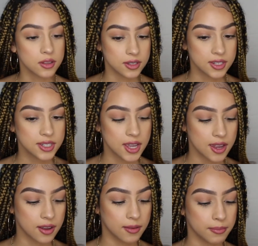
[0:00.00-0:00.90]
This is
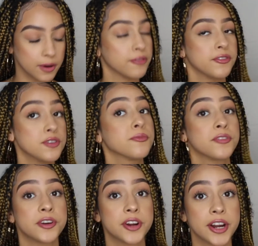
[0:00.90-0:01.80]
like perfume
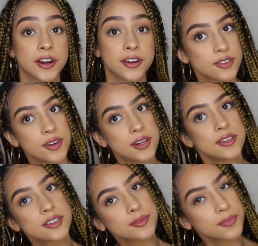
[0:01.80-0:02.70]
for your hair. So I
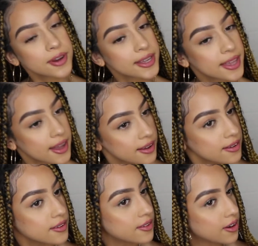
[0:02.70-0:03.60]
just spray that
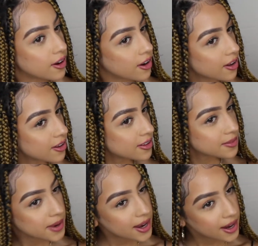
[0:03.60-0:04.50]
all over
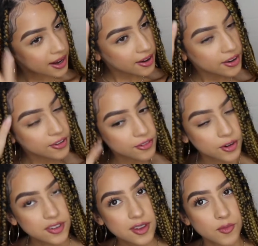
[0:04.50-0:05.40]
my hair,
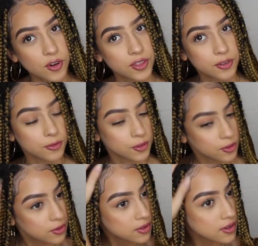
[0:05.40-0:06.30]
focusing more on the
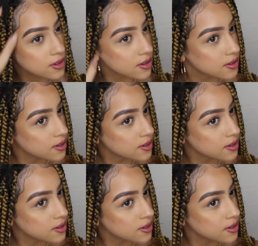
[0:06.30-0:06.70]
roots.